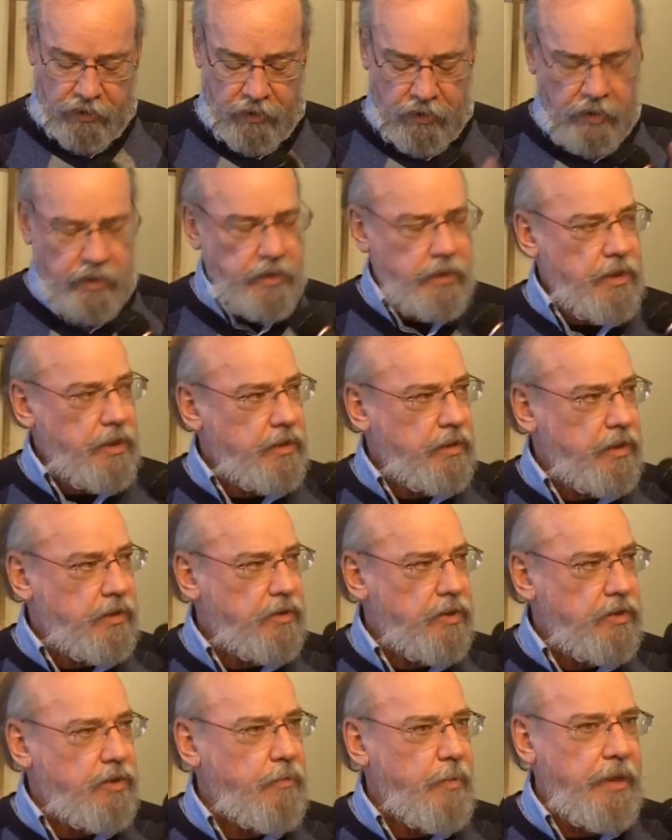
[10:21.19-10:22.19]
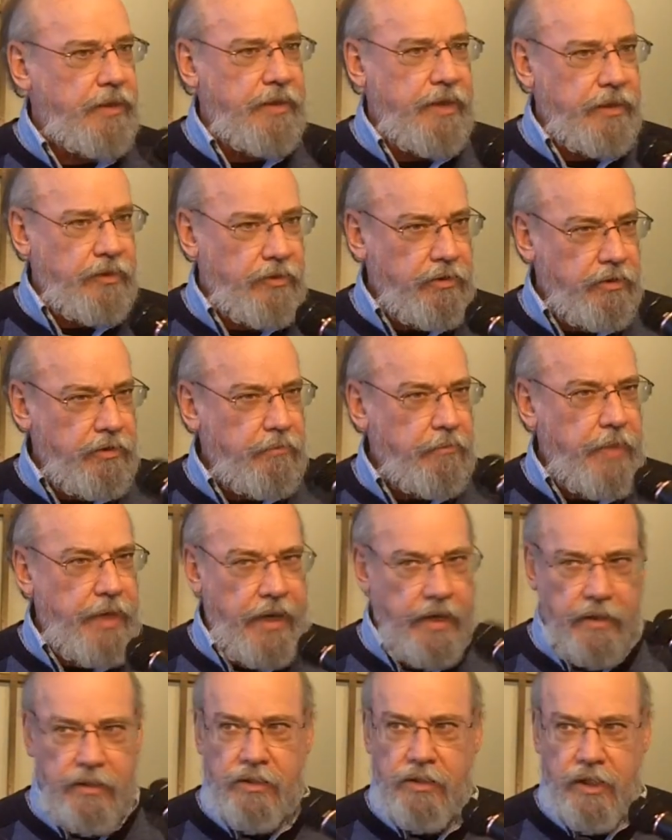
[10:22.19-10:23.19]
And then he says this is about that good and
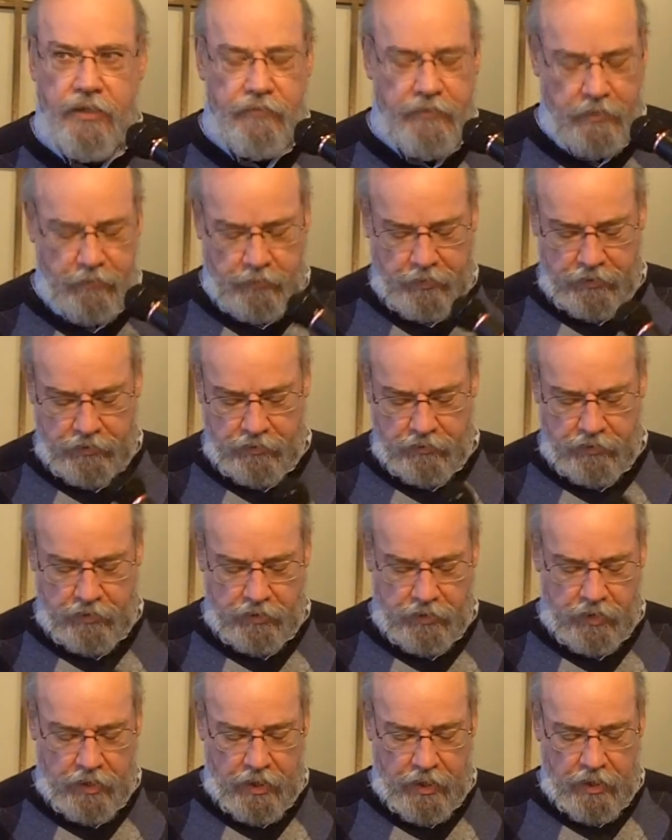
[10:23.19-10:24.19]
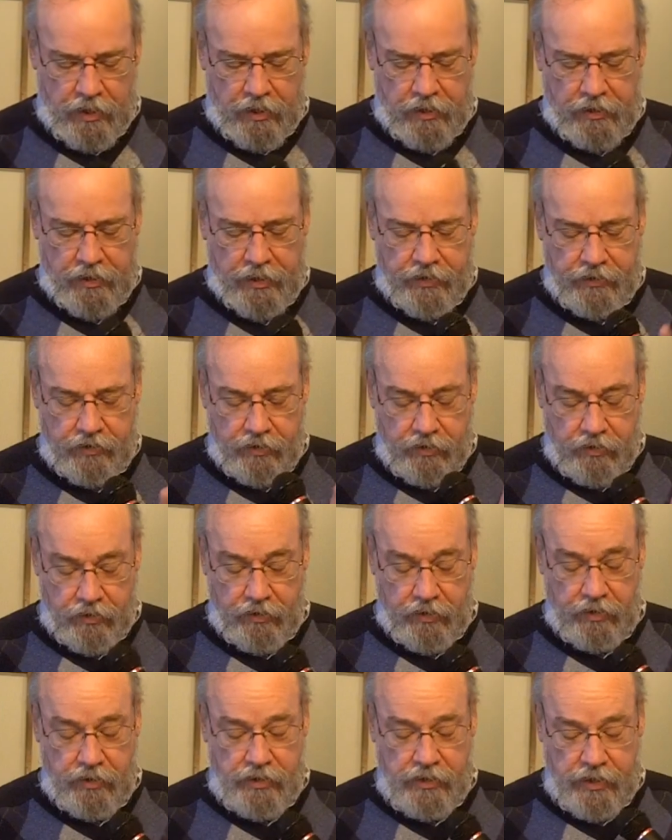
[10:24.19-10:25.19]
bad stuff that pursues us. Let
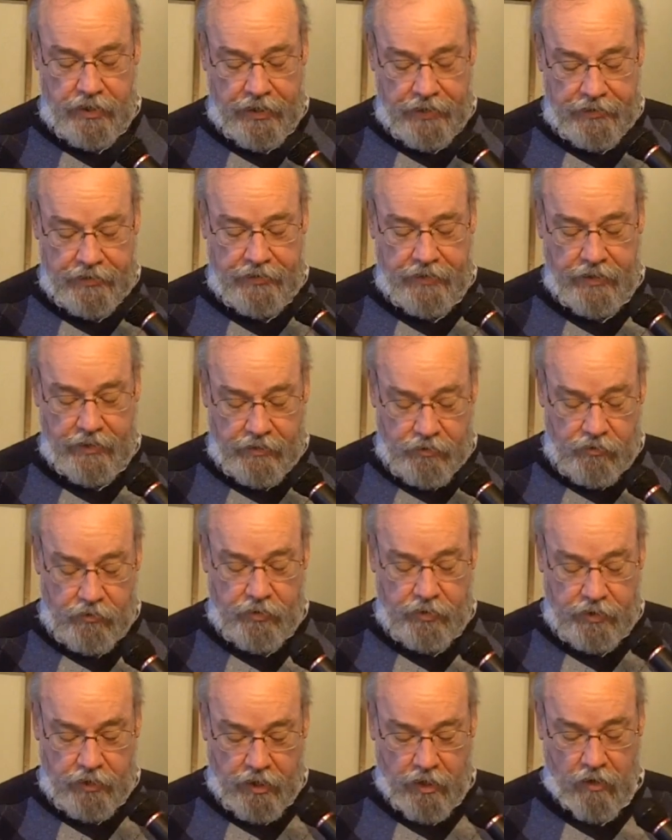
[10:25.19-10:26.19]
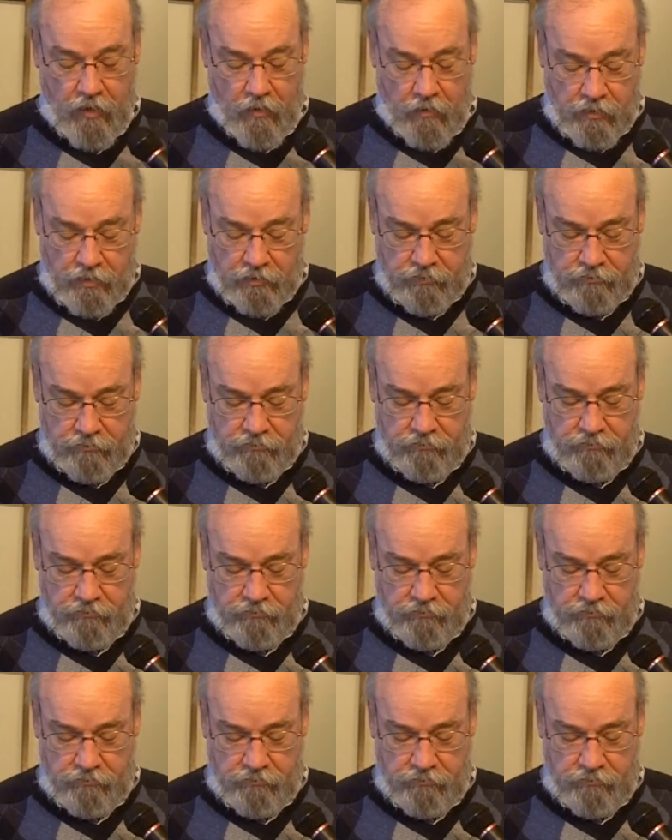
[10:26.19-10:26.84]
goods and kindred go.